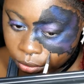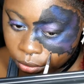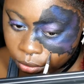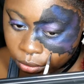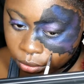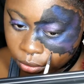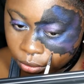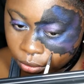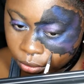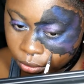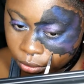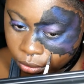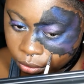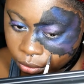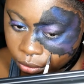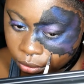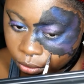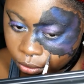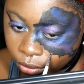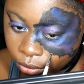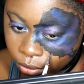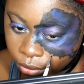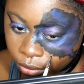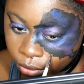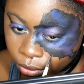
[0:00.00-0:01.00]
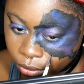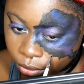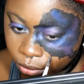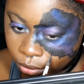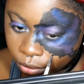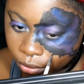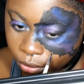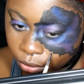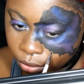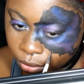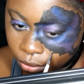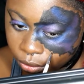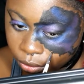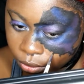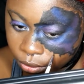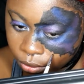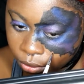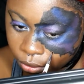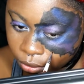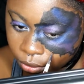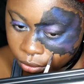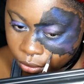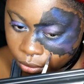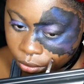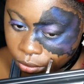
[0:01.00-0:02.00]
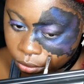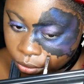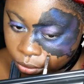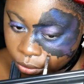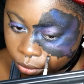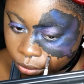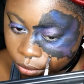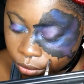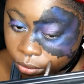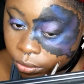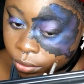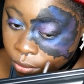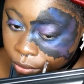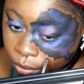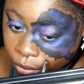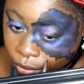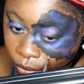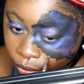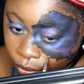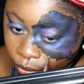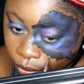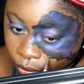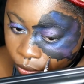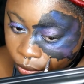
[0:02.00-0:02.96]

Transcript: But as you can see, it's just making everything a lot